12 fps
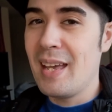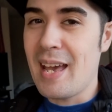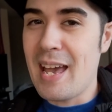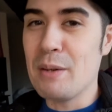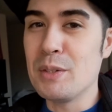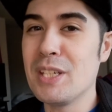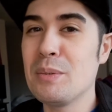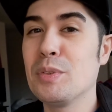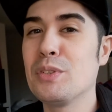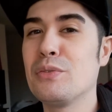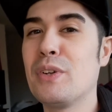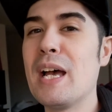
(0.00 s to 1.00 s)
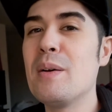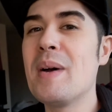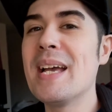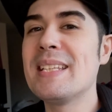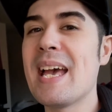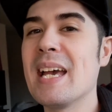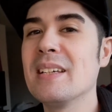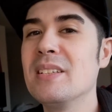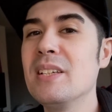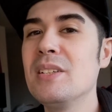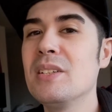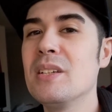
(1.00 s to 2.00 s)
I was able to file my
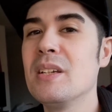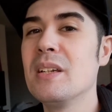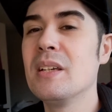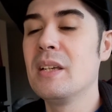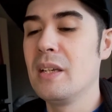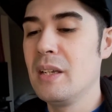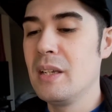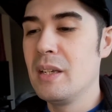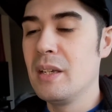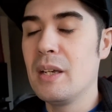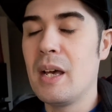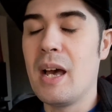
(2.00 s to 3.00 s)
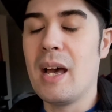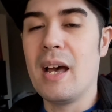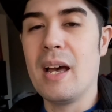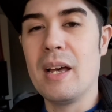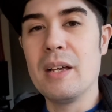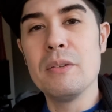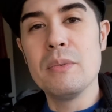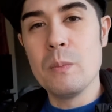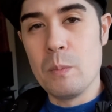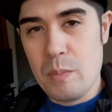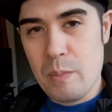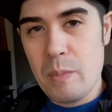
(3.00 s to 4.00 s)
taxes, uh,
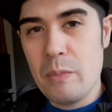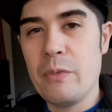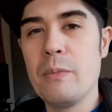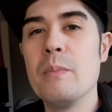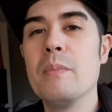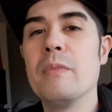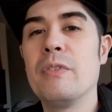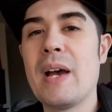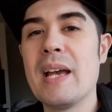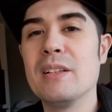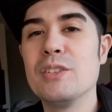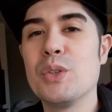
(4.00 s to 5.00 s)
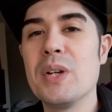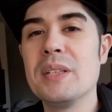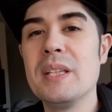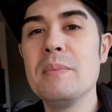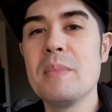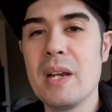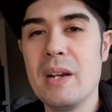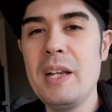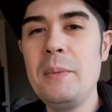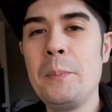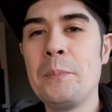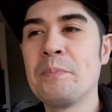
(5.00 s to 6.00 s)
filed jointly,
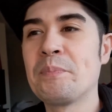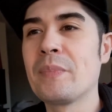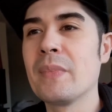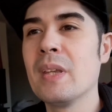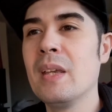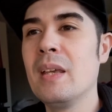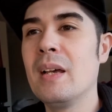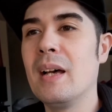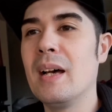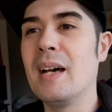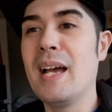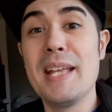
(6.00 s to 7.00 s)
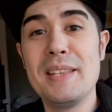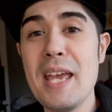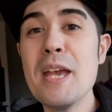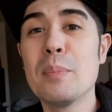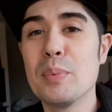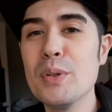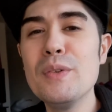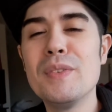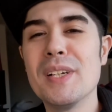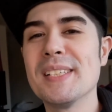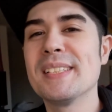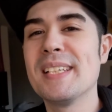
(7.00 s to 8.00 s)
married, and they
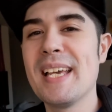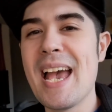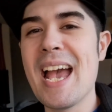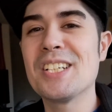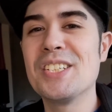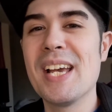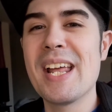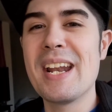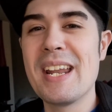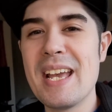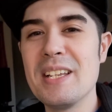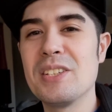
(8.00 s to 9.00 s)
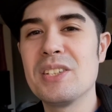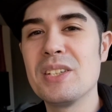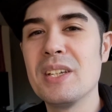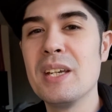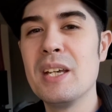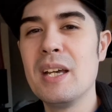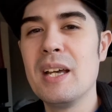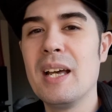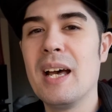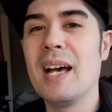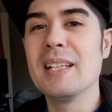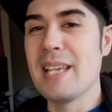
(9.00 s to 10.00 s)
approved us. I actually got a nice
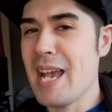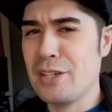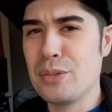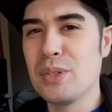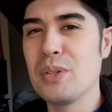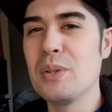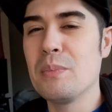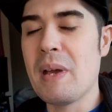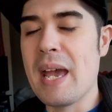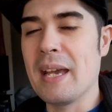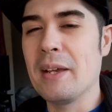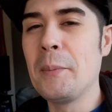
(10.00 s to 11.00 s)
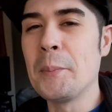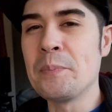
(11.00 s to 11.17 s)
tax return back.